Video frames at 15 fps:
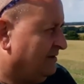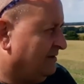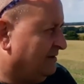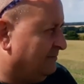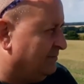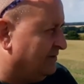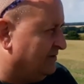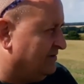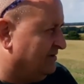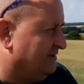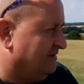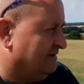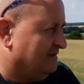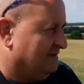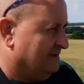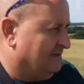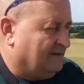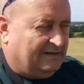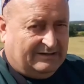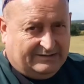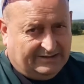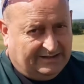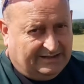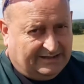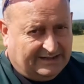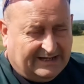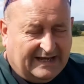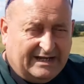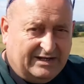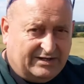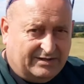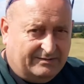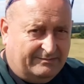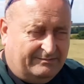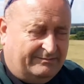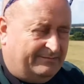But there's an indication